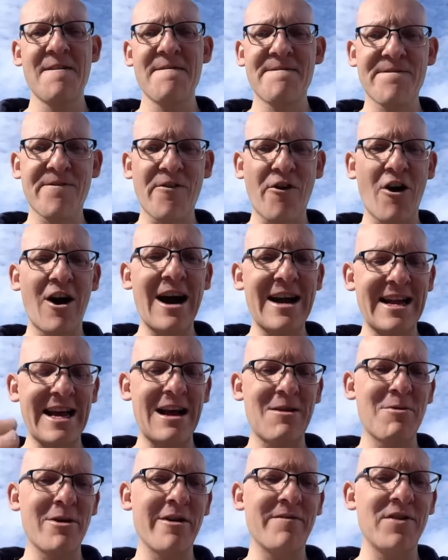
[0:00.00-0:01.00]
Friday
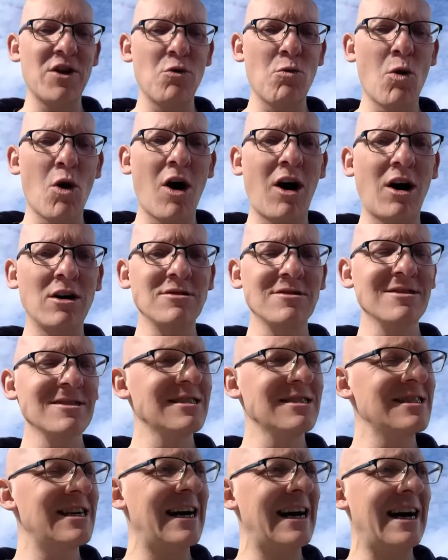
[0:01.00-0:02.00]
wherever you are.
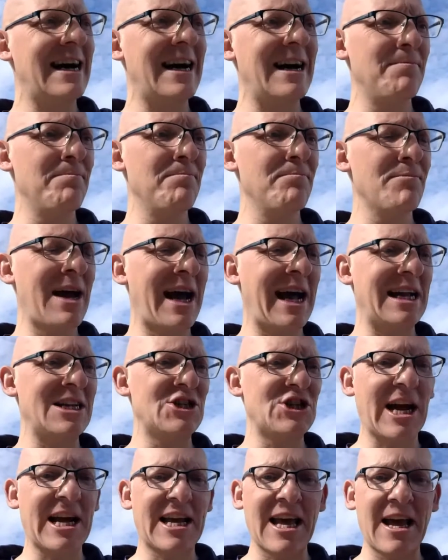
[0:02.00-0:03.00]
And
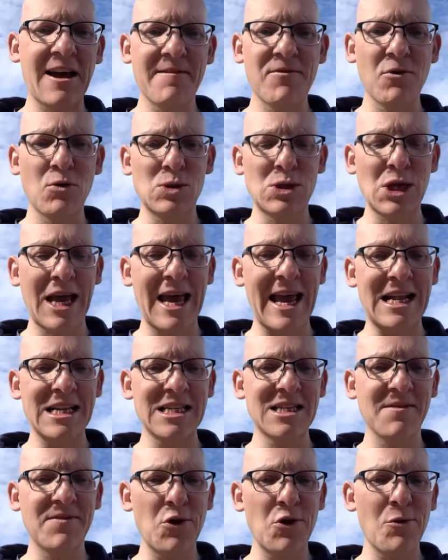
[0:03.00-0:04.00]
Jack Canfield's
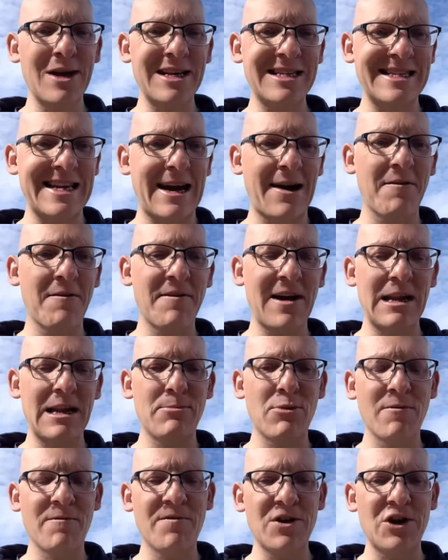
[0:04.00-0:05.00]
interview is now
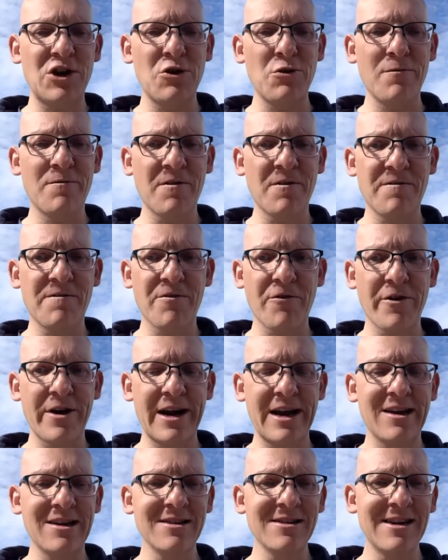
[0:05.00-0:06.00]
available for you for
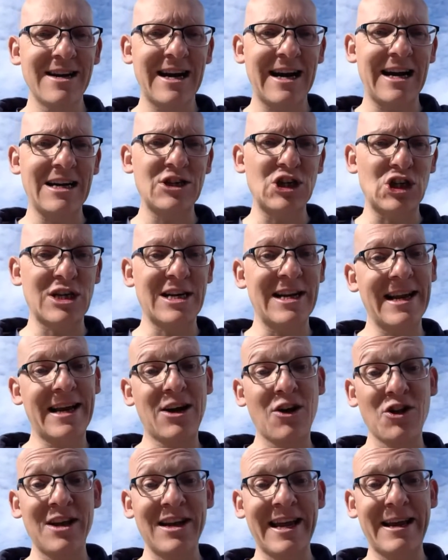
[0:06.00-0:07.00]
free. Just click
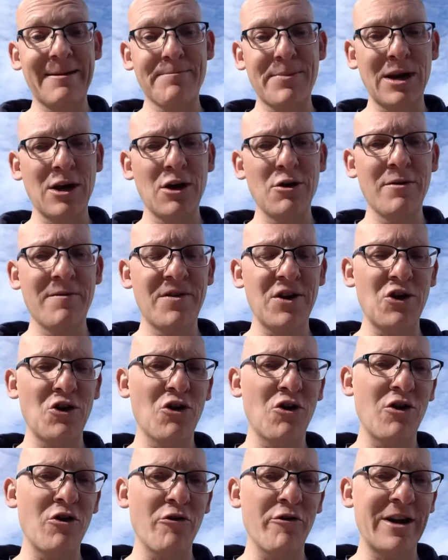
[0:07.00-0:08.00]
on the link below if you're
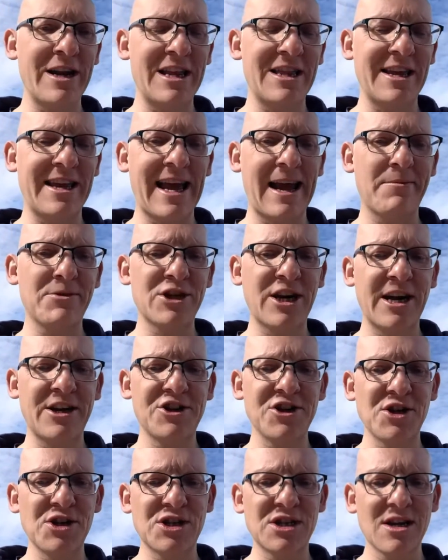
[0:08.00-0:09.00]
not already in the Game
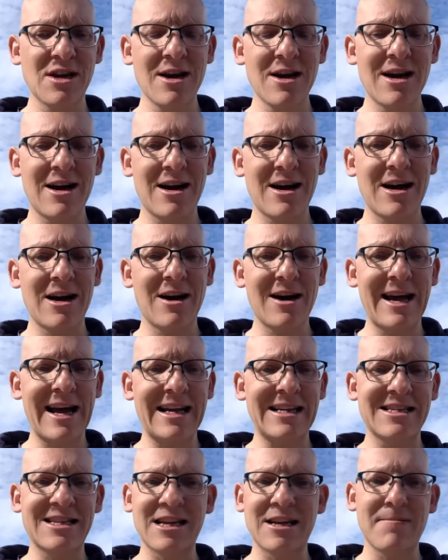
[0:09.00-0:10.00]
Changers.
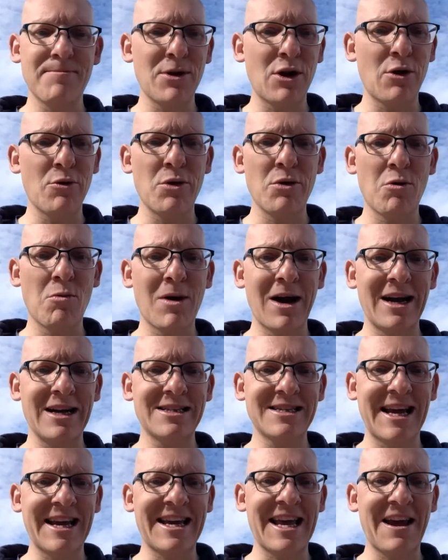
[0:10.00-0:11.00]
It's going to blow you away.
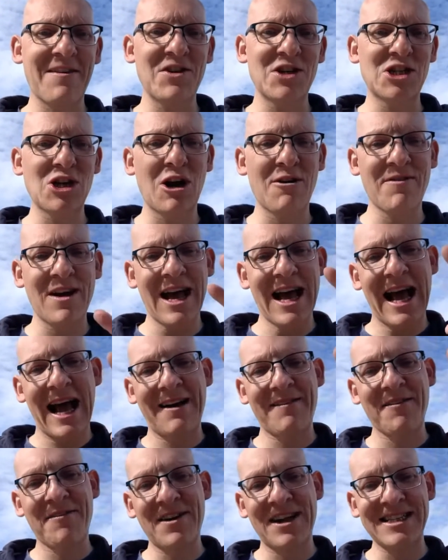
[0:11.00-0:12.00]
Take care of yourself.
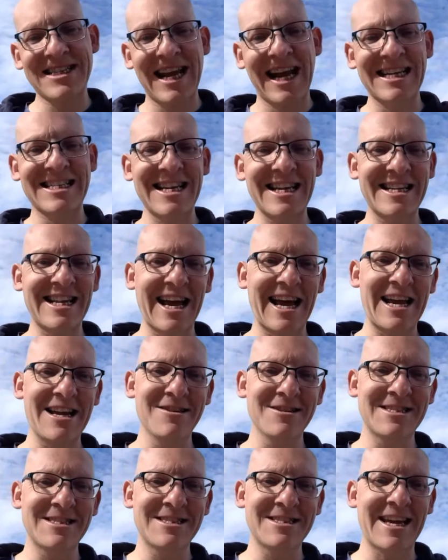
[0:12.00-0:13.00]
Have a fantastic day.
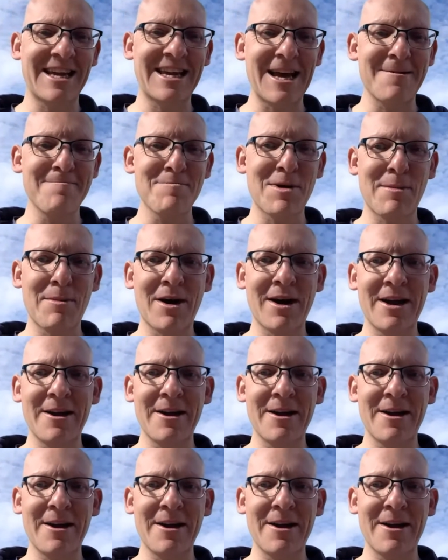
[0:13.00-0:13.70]
Take care. Bye-bye.